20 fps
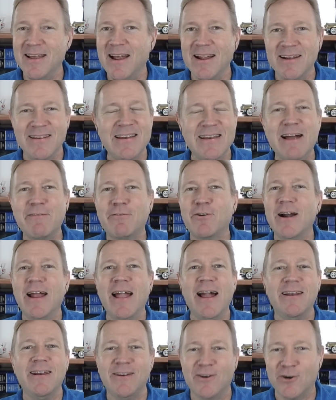I never
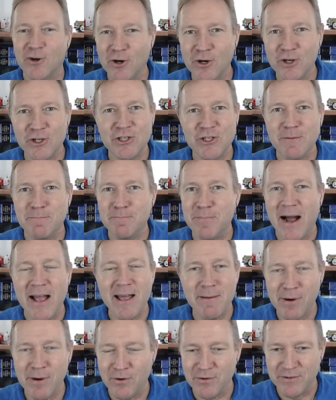had an urge to buy
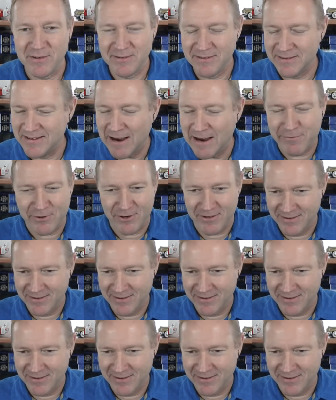a boat. Never.